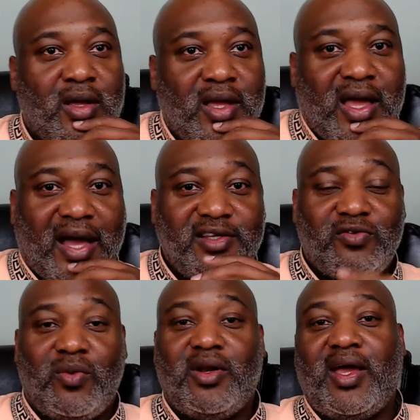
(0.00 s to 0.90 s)
I just
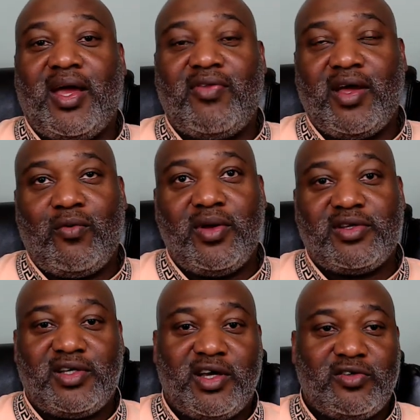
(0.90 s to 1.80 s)
want to have that quick
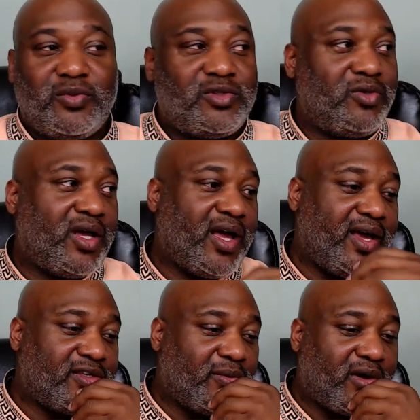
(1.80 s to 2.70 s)
discussion with you
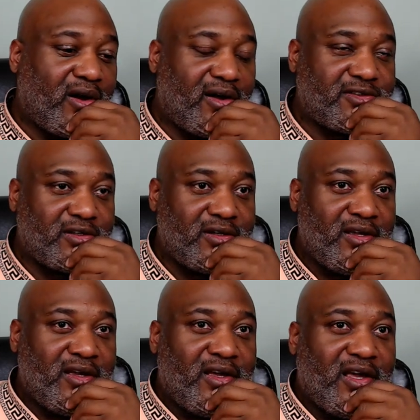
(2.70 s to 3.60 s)
guys in regards to
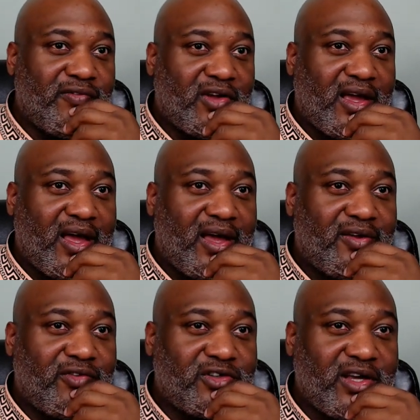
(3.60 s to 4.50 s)
if your child,
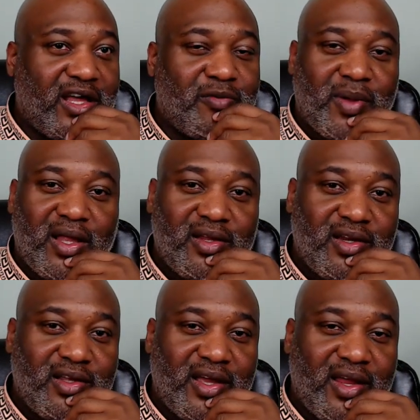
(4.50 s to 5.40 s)
if your child is battling
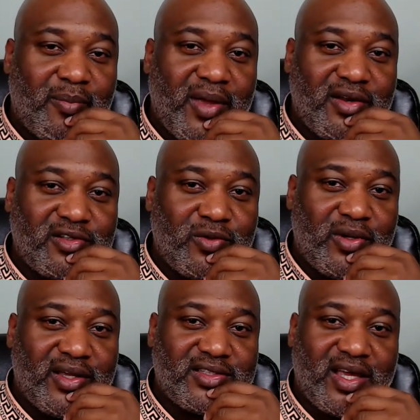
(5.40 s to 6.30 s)
any kind of back-to-school
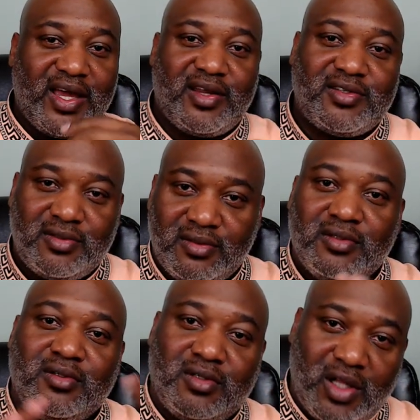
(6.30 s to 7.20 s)
anxieties.
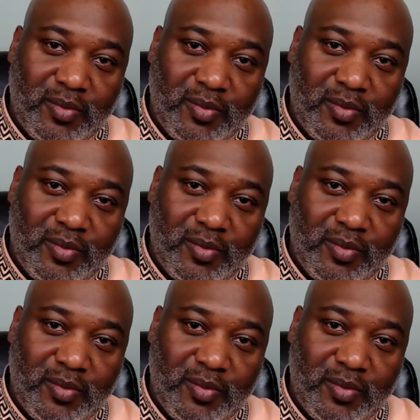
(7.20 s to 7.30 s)
Number